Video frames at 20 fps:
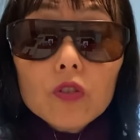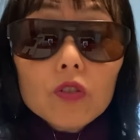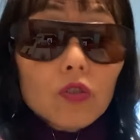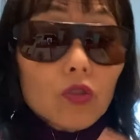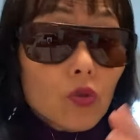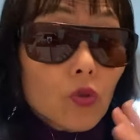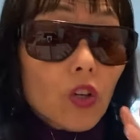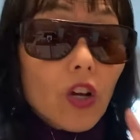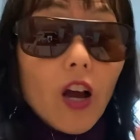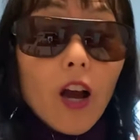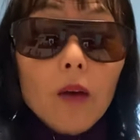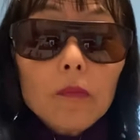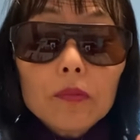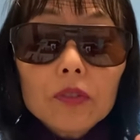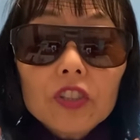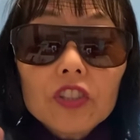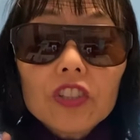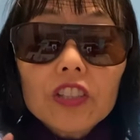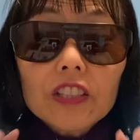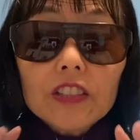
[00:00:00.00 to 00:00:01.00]
to
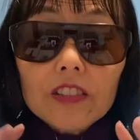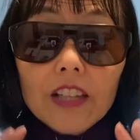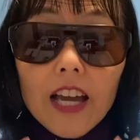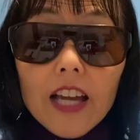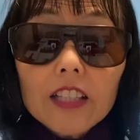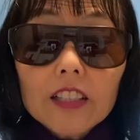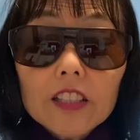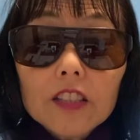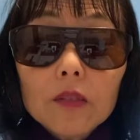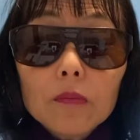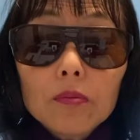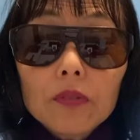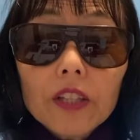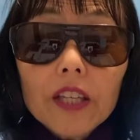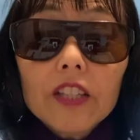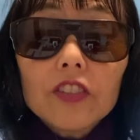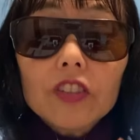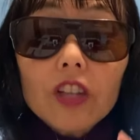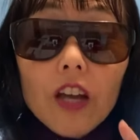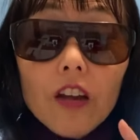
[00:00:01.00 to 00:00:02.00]
accomplish exactly the
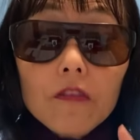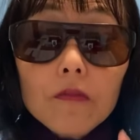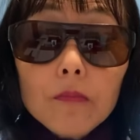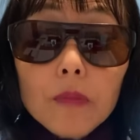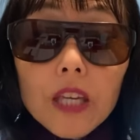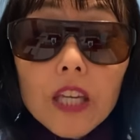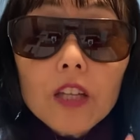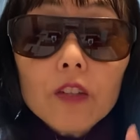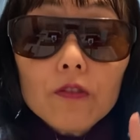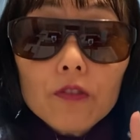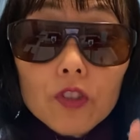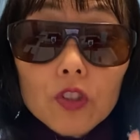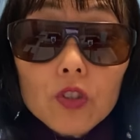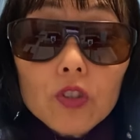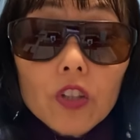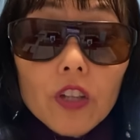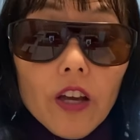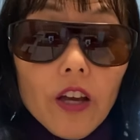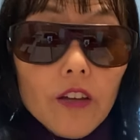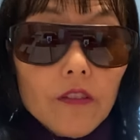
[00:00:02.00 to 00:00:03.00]
plans I have made for your
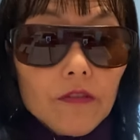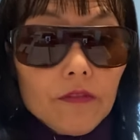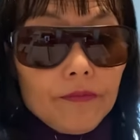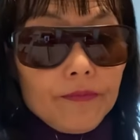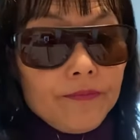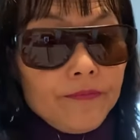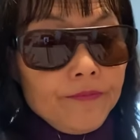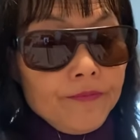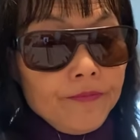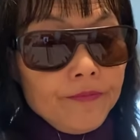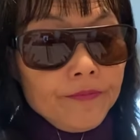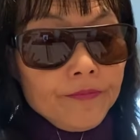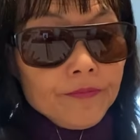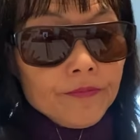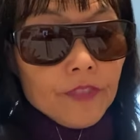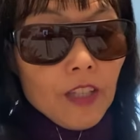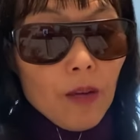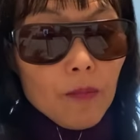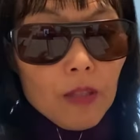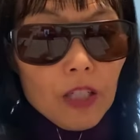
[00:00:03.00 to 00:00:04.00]
life.
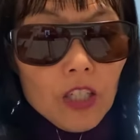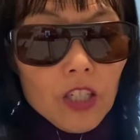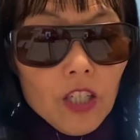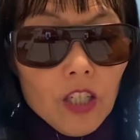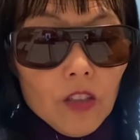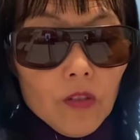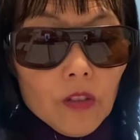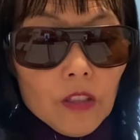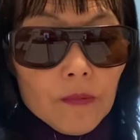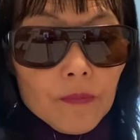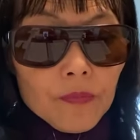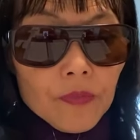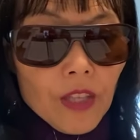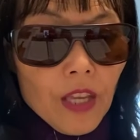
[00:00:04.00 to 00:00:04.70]
How about another one?